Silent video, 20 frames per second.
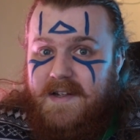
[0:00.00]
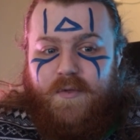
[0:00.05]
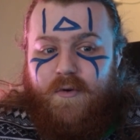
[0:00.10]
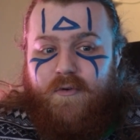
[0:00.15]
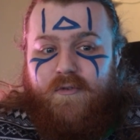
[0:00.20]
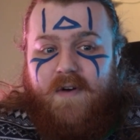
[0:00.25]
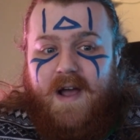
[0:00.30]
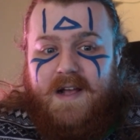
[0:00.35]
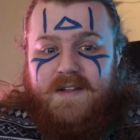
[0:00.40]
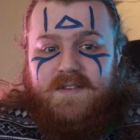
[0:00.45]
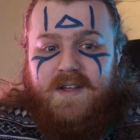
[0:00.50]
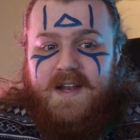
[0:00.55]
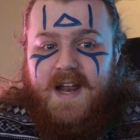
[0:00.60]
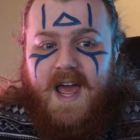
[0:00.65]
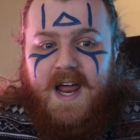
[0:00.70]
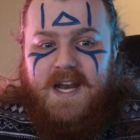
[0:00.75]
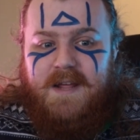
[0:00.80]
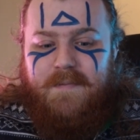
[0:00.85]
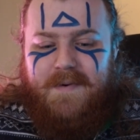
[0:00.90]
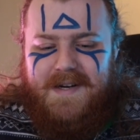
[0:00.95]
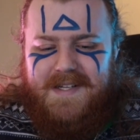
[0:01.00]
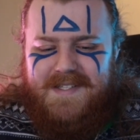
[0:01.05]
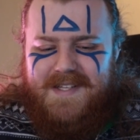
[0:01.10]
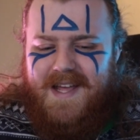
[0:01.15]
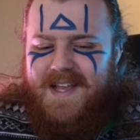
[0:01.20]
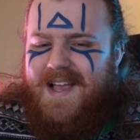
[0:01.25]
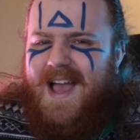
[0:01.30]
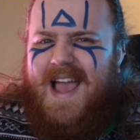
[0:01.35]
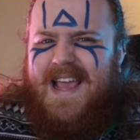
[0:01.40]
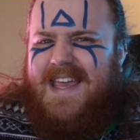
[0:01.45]
The fact that anybody's
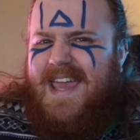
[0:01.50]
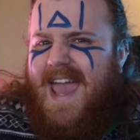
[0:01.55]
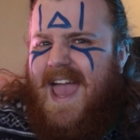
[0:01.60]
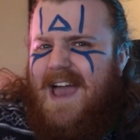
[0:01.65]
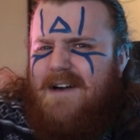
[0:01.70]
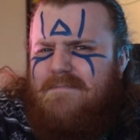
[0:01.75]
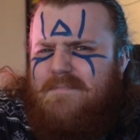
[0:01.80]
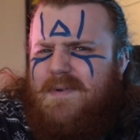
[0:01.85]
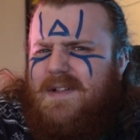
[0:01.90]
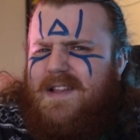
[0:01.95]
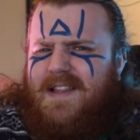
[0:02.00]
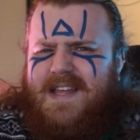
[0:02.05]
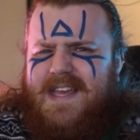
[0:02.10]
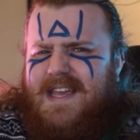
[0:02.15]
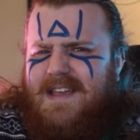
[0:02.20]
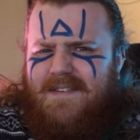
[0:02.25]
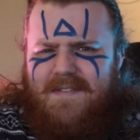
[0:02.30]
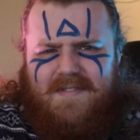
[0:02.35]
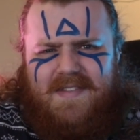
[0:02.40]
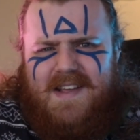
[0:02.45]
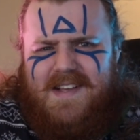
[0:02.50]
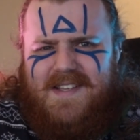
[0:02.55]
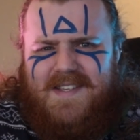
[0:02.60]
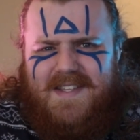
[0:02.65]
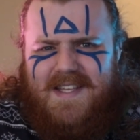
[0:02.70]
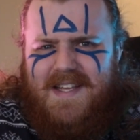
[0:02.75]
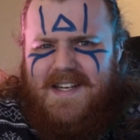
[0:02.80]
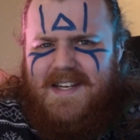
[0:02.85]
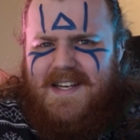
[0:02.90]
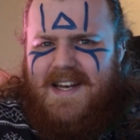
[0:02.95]
like, I can't believe this
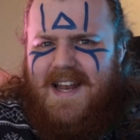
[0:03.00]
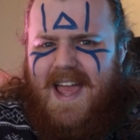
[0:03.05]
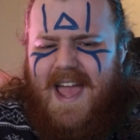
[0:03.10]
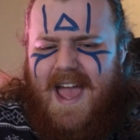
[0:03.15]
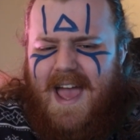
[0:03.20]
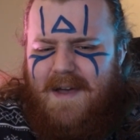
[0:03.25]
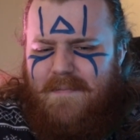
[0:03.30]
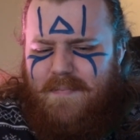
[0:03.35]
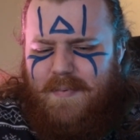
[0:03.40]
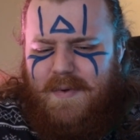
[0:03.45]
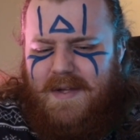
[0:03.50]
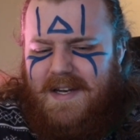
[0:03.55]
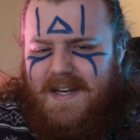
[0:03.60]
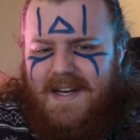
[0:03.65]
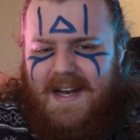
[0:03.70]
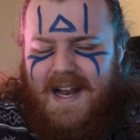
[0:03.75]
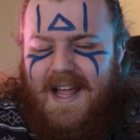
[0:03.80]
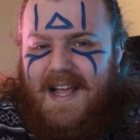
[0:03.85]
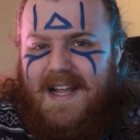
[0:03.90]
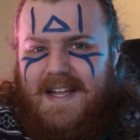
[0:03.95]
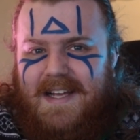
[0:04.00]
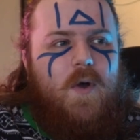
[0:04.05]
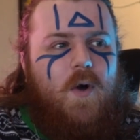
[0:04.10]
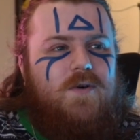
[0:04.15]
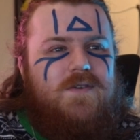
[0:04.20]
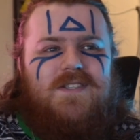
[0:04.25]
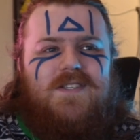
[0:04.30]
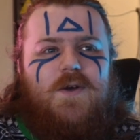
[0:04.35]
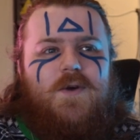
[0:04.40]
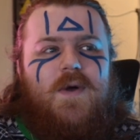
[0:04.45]
didn't happen. Like,
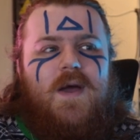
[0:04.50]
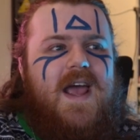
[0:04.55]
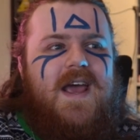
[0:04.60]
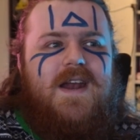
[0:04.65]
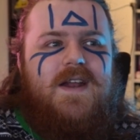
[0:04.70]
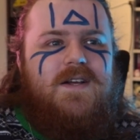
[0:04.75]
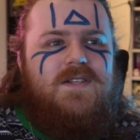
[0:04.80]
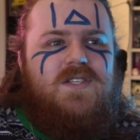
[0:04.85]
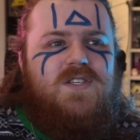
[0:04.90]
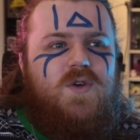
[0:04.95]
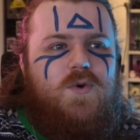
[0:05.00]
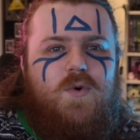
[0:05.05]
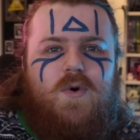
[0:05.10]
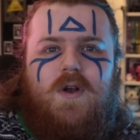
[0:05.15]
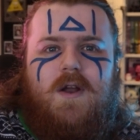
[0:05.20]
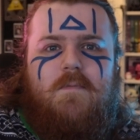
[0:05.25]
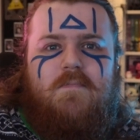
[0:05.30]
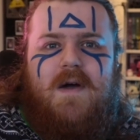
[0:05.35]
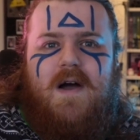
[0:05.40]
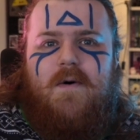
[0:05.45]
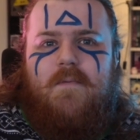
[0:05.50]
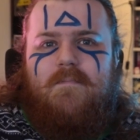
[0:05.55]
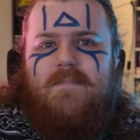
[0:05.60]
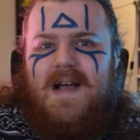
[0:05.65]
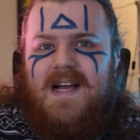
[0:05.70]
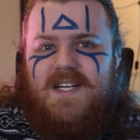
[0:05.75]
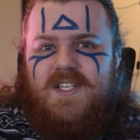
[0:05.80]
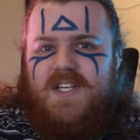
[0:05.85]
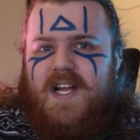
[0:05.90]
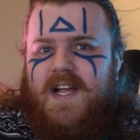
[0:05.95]
also, in a school about
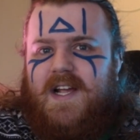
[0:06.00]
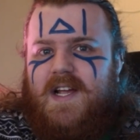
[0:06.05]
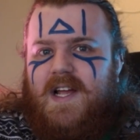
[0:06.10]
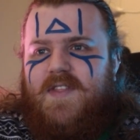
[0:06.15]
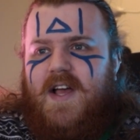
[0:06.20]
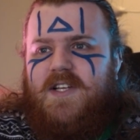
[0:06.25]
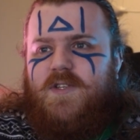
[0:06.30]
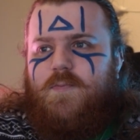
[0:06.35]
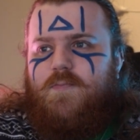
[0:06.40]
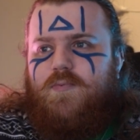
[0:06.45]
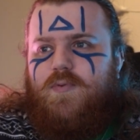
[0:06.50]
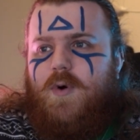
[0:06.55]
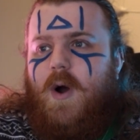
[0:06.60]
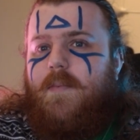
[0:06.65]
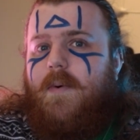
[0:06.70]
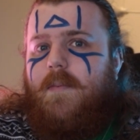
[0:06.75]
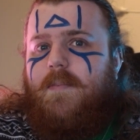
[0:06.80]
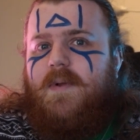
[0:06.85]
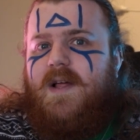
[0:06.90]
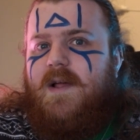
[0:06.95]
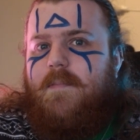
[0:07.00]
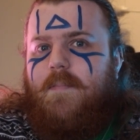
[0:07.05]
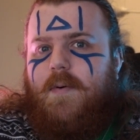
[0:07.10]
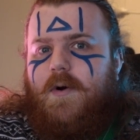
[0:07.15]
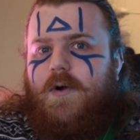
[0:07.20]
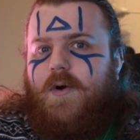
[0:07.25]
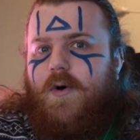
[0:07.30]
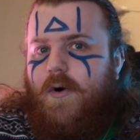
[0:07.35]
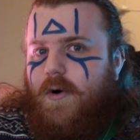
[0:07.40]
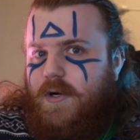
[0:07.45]
magic, there's probably
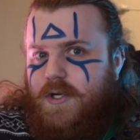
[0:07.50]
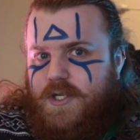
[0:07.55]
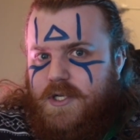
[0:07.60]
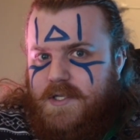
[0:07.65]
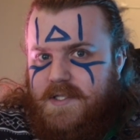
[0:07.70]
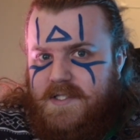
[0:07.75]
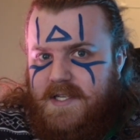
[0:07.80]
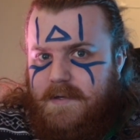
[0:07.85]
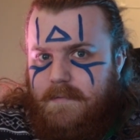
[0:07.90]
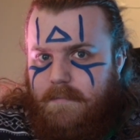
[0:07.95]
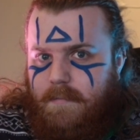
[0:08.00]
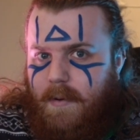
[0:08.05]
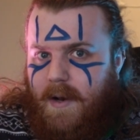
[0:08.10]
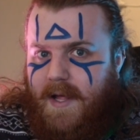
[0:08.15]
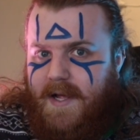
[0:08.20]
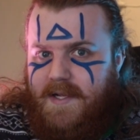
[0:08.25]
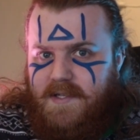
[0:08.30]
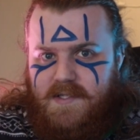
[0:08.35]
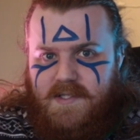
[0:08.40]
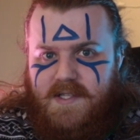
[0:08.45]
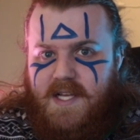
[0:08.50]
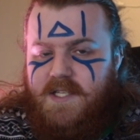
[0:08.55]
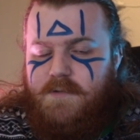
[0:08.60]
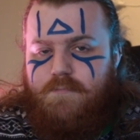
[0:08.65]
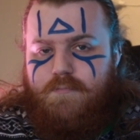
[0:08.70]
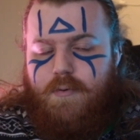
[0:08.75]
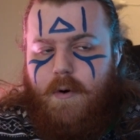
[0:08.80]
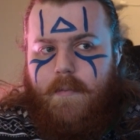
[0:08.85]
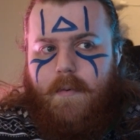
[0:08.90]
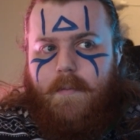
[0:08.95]
precautions in place. There's
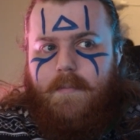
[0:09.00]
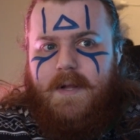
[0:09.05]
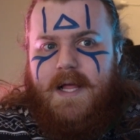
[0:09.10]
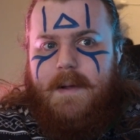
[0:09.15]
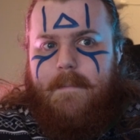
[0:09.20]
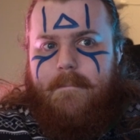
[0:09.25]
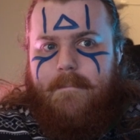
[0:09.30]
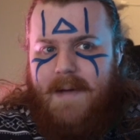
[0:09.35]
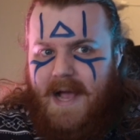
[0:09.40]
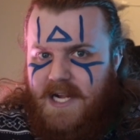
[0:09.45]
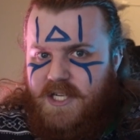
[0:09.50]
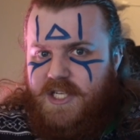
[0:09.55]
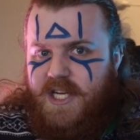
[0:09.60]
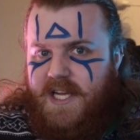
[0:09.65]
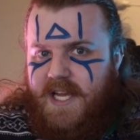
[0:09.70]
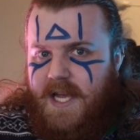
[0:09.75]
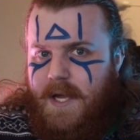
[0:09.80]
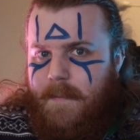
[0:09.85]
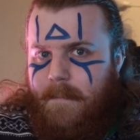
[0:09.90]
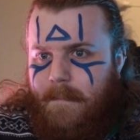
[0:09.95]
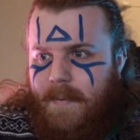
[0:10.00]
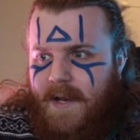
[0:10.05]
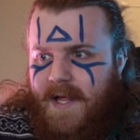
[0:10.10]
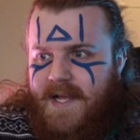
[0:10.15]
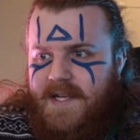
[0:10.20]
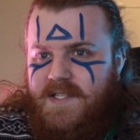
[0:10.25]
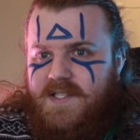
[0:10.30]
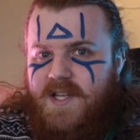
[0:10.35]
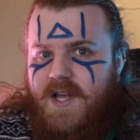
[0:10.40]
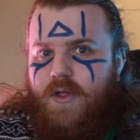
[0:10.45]
probably magic in
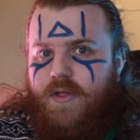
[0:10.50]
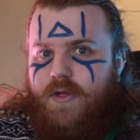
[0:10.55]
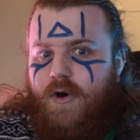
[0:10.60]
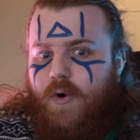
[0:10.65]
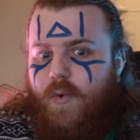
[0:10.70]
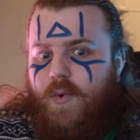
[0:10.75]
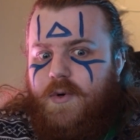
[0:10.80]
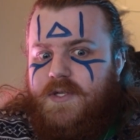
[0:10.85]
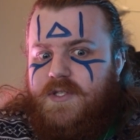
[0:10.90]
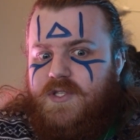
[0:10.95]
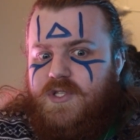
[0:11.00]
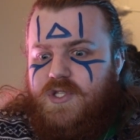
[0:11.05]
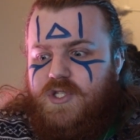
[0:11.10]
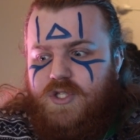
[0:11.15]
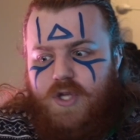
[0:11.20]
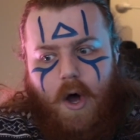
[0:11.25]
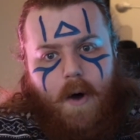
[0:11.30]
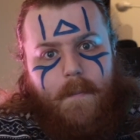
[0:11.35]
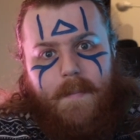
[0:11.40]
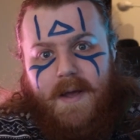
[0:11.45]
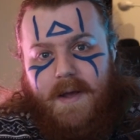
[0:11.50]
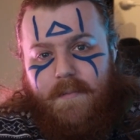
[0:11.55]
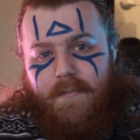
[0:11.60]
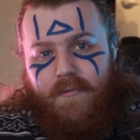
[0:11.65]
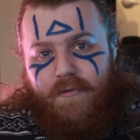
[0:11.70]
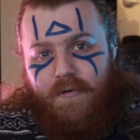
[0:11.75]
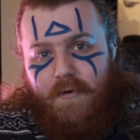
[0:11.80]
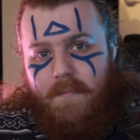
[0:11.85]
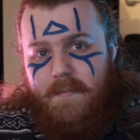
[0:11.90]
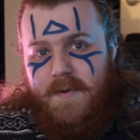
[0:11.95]
place that would stop
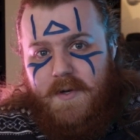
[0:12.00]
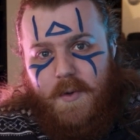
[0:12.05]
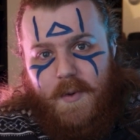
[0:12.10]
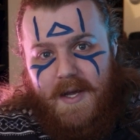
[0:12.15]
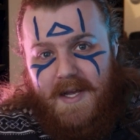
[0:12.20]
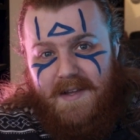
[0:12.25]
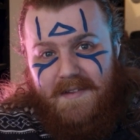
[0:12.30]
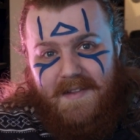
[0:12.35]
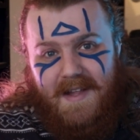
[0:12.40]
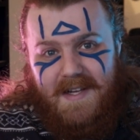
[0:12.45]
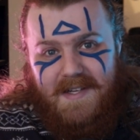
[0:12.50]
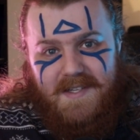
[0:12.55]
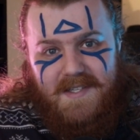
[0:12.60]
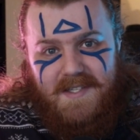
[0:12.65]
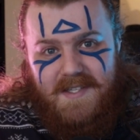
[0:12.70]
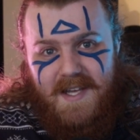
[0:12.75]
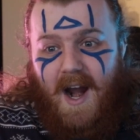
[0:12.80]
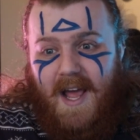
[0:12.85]
him from doing this.